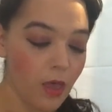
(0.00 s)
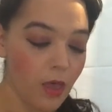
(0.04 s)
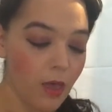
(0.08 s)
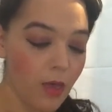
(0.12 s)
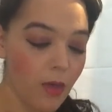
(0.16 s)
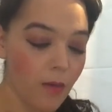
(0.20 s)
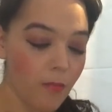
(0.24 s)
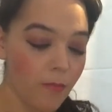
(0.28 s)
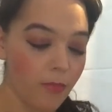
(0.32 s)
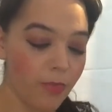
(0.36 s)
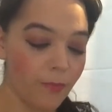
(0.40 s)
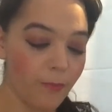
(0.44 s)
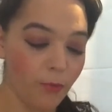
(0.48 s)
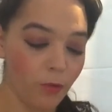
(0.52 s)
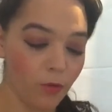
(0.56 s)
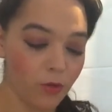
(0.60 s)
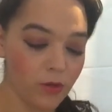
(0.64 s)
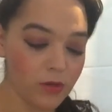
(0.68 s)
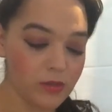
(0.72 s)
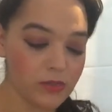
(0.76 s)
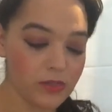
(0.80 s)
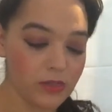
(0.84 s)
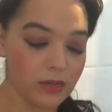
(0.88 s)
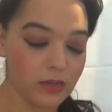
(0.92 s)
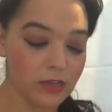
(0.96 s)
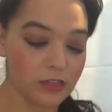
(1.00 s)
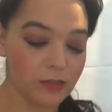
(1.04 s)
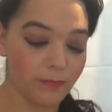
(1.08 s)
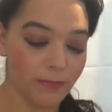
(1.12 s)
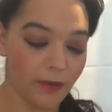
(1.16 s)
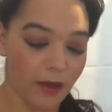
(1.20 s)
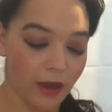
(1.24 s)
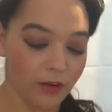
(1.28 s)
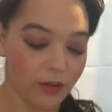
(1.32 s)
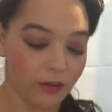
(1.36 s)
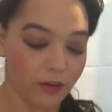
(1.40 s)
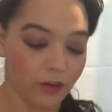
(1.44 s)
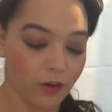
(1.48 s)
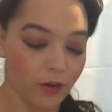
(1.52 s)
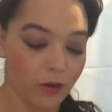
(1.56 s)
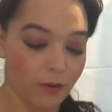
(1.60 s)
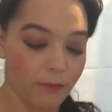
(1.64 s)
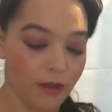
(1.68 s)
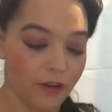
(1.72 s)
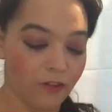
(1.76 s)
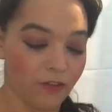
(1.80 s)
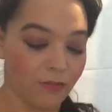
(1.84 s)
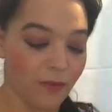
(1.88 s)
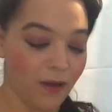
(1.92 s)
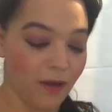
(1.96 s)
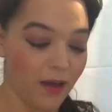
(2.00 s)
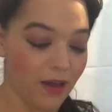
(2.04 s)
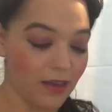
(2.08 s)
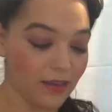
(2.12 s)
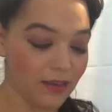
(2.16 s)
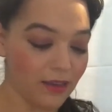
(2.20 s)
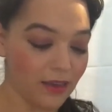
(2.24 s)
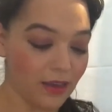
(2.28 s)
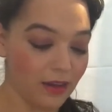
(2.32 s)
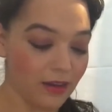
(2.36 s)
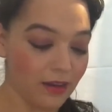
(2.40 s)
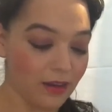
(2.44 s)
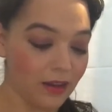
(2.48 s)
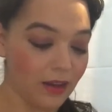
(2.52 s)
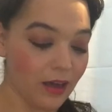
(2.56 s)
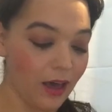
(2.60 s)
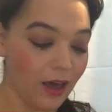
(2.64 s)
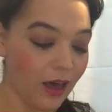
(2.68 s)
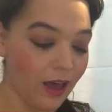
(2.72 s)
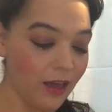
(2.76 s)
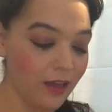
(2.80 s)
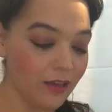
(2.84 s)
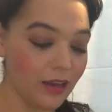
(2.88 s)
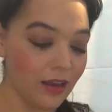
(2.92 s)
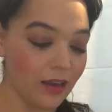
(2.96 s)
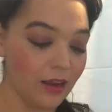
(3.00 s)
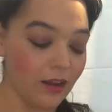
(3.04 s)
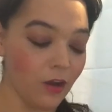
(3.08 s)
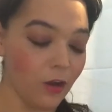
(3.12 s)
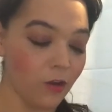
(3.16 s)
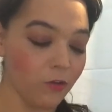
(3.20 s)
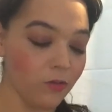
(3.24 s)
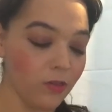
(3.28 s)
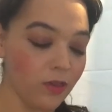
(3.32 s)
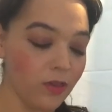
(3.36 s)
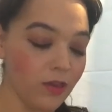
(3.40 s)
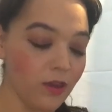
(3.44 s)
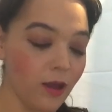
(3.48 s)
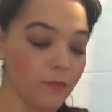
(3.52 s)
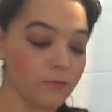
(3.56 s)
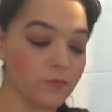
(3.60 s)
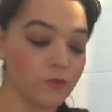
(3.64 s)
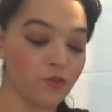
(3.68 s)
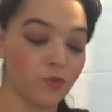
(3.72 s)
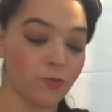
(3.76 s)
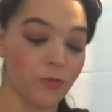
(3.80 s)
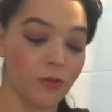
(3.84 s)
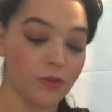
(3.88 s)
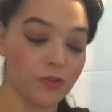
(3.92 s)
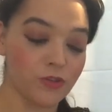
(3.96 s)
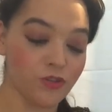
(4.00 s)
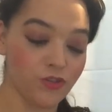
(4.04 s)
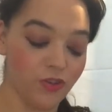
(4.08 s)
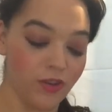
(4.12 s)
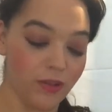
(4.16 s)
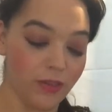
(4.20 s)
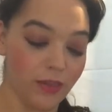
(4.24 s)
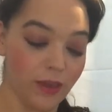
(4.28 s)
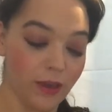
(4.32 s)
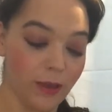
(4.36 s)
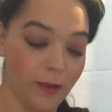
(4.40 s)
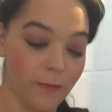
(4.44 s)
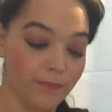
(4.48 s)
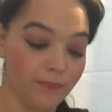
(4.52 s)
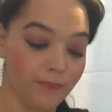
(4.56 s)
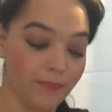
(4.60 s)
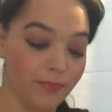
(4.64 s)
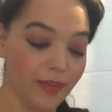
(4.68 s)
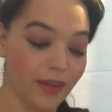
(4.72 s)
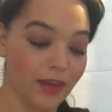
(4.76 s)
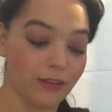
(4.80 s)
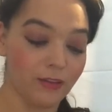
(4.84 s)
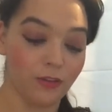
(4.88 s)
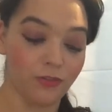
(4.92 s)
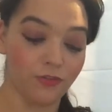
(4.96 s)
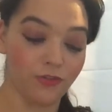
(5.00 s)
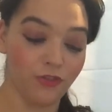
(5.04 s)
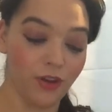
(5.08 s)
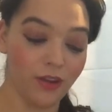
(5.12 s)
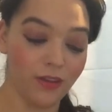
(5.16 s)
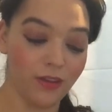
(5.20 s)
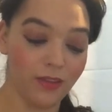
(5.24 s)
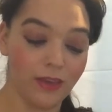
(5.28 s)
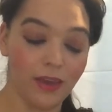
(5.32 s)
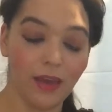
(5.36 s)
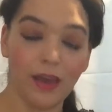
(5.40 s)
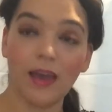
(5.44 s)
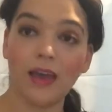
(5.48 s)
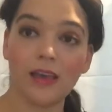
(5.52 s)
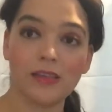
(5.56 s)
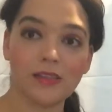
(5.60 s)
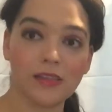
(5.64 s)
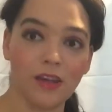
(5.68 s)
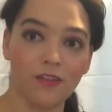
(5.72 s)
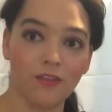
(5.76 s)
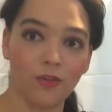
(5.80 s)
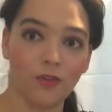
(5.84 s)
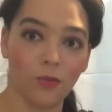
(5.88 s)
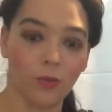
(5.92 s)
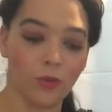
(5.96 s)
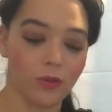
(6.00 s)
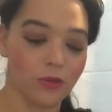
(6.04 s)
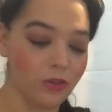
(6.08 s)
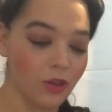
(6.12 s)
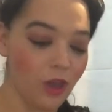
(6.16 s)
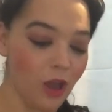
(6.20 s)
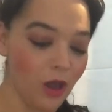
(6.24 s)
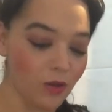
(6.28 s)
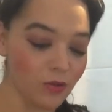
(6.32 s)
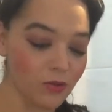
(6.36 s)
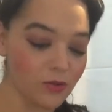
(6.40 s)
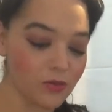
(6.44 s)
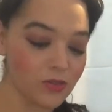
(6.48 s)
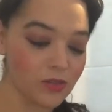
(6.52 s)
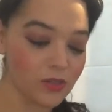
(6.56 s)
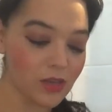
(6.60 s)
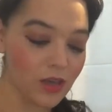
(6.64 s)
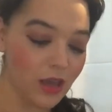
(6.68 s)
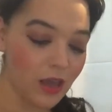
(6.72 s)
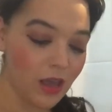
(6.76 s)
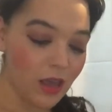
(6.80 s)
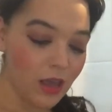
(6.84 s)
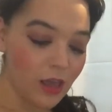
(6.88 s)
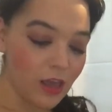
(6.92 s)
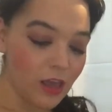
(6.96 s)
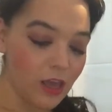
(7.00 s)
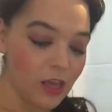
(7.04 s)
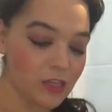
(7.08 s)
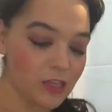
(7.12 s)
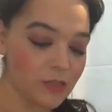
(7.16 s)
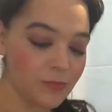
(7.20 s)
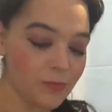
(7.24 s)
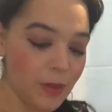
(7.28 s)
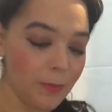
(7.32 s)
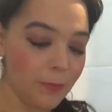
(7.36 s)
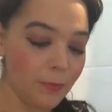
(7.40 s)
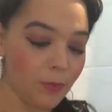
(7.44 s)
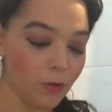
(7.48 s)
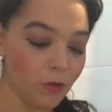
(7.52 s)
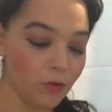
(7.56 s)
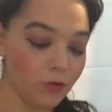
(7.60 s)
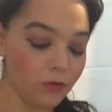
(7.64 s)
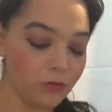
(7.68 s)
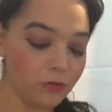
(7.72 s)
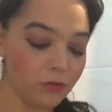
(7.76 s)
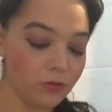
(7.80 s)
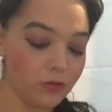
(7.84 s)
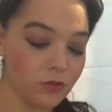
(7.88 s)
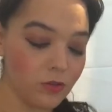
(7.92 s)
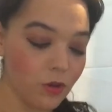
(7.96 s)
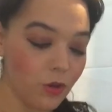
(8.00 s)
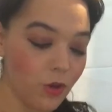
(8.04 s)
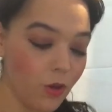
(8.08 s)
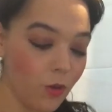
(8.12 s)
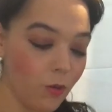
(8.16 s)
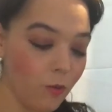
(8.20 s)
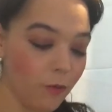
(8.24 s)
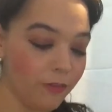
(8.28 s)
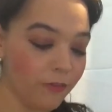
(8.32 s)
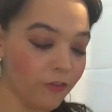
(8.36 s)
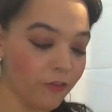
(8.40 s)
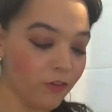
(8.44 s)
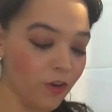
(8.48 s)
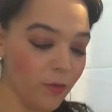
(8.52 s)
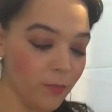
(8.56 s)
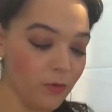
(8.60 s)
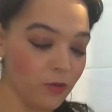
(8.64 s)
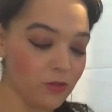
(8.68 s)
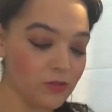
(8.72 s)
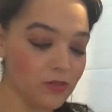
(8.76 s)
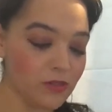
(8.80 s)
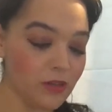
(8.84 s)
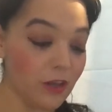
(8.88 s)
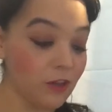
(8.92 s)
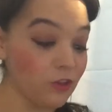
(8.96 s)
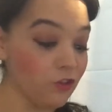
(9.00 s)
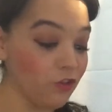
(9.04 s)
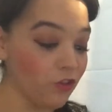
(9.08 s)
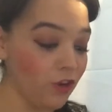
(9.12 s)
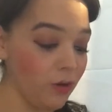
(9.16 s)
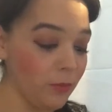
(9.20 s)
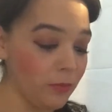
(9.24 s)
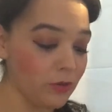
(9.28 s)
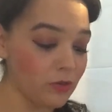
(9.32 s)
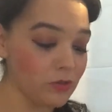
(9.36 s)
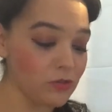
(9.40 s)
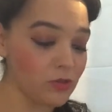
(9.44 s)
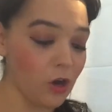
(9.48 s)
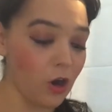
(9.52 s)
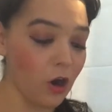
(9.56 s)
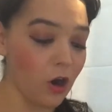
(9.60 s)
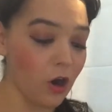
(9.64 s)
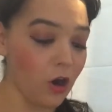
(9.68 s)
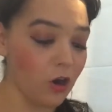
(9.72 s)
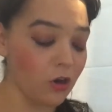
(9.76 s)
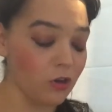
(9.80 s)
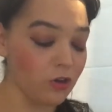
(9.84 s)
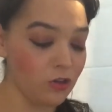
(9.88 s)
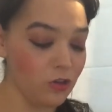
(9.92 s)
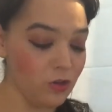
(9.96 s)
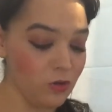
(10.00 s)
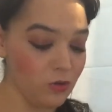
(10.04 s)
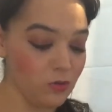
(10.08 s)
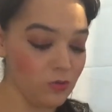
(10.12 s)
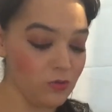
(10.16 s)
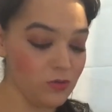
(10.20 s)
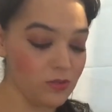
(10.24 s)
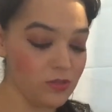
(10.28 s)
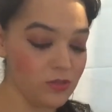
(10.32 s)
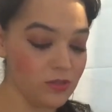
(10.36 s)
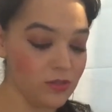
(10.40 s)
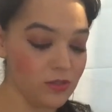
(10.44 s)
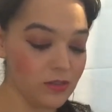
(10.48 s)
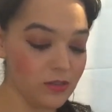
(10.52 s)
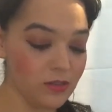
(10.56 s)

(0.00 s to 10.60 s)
But the poison is powder made from iocane, and iocane only comes from Australia. And Australia, as everyone knows, is peopled with criminals, and criminals are used